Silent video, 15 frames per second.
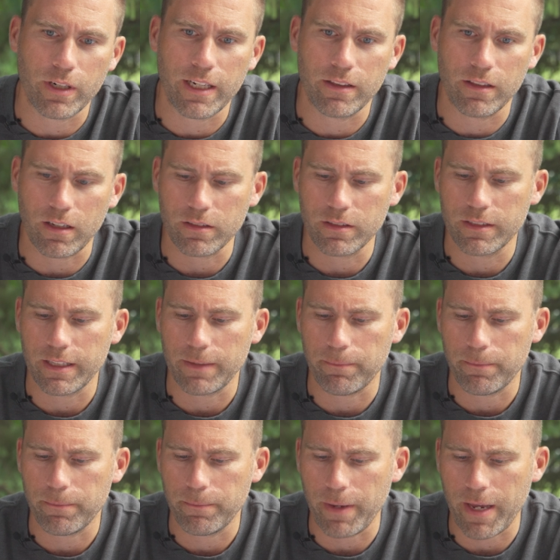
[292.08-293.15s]
and not the
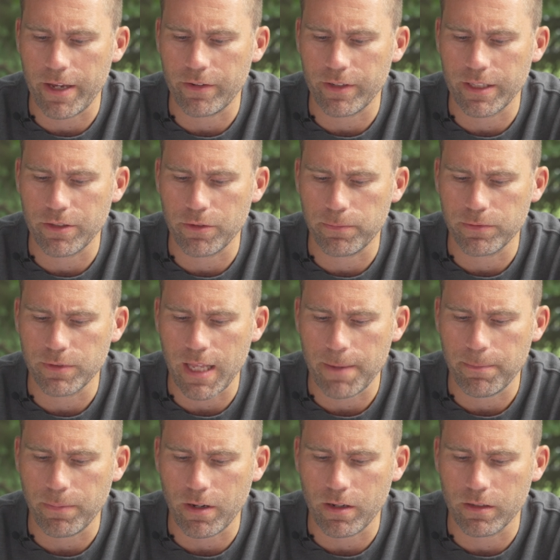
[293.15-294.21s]
battery you
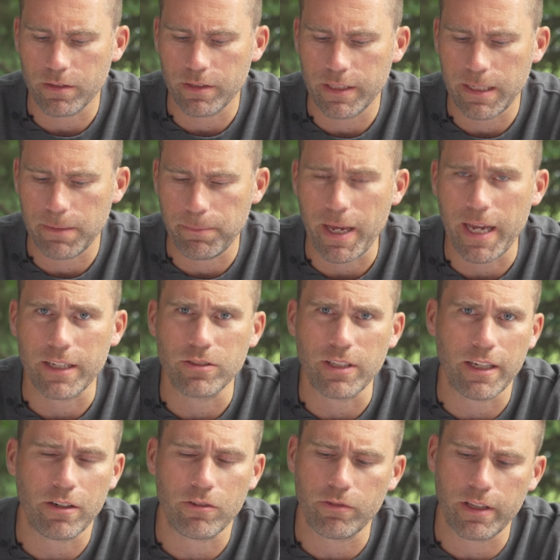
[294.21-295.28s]
slap on the back. So
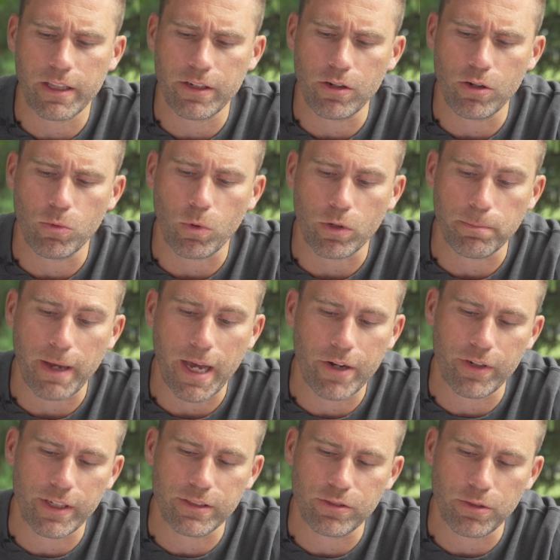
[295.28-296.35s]
I don't really know what
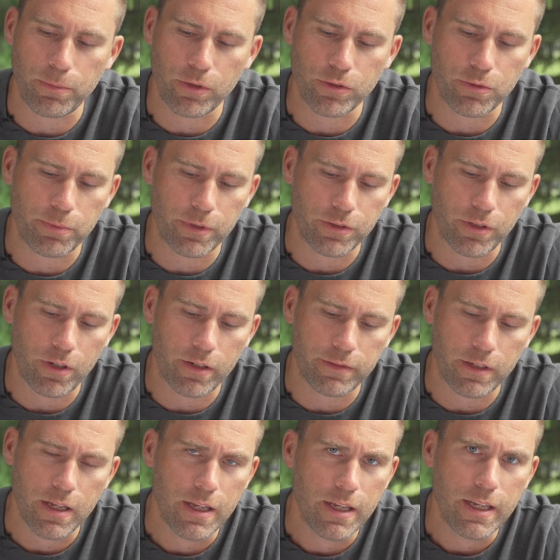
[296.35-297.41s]
battery it's supposed to preserve.